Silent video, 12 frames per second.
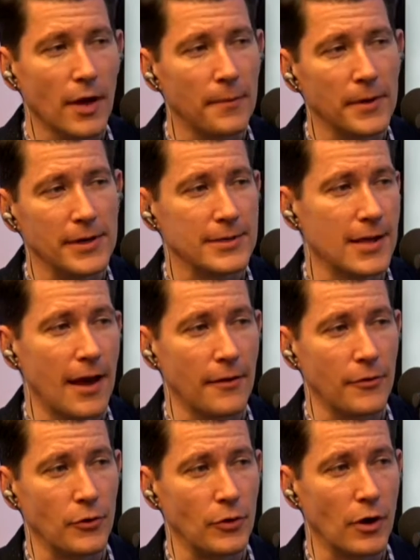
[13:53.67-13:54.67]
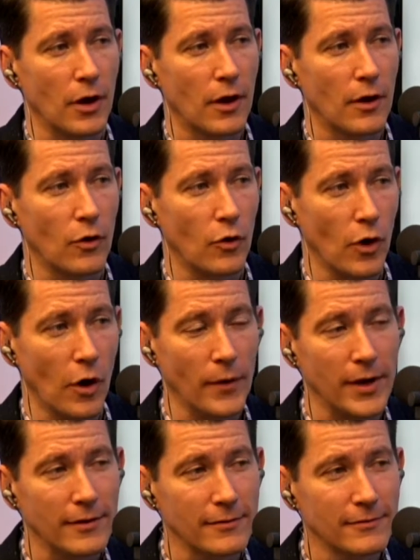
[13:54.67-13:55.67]
So your company is either
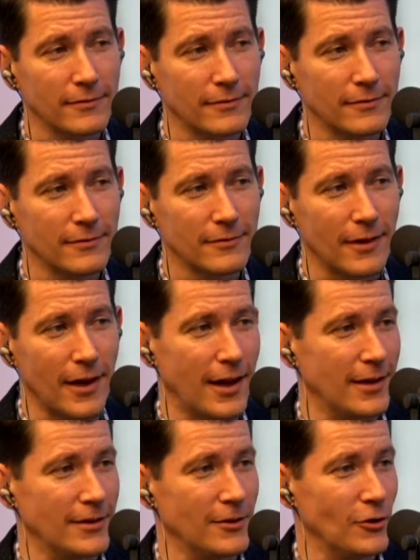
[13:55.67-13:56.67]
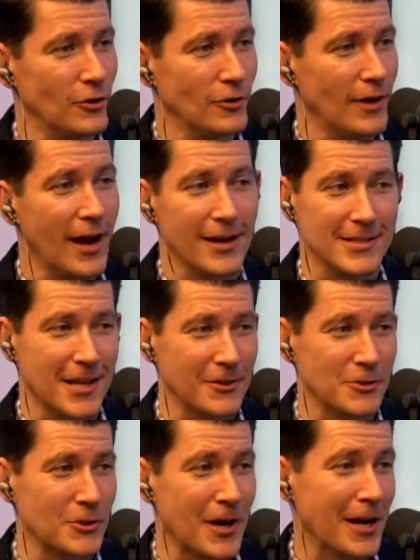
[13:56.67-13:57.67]
growing and you're not
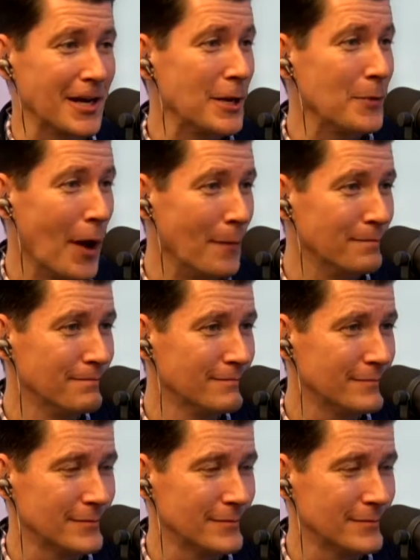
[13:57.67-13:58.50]
exactly sure how to keep up.